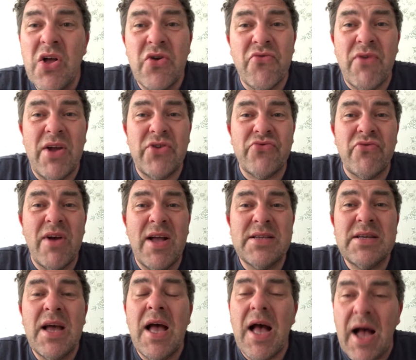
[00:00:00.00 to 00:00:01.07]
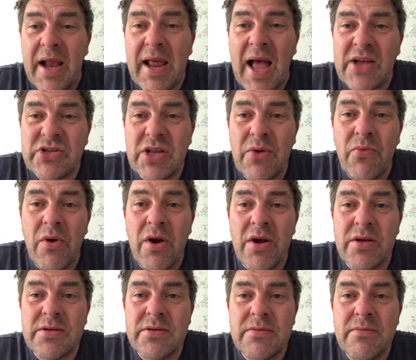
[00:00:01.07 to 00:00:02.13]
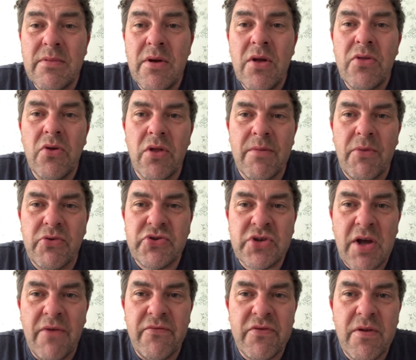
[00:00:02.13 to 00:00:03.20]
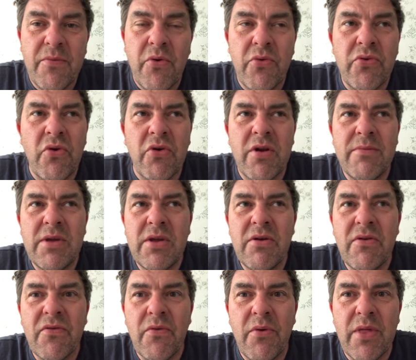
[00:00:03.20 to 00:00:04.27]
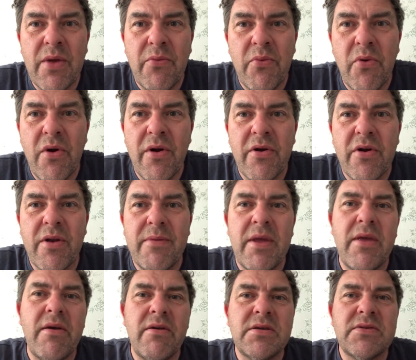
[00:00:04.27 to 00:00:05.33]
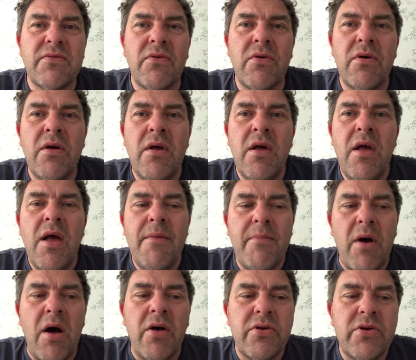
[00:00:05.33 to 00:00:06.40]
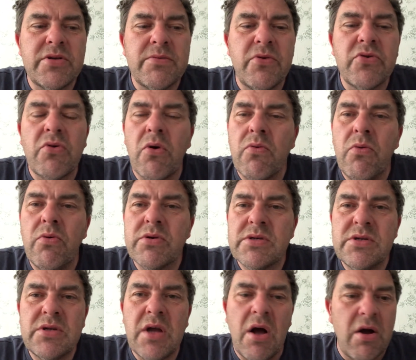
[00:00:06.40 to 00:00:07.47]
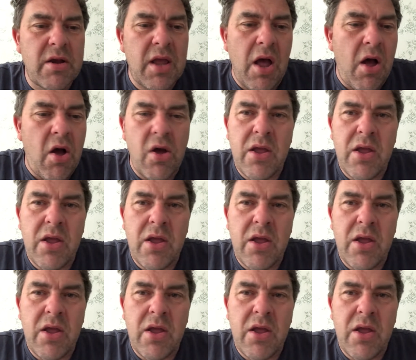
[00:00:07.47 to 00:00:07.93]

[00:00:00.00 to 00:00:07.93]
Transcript: Great tread, and it actually worked. Not the most comfortable, not going to be used for what they were going to be used for, but I'll use them on dog walks, and I'll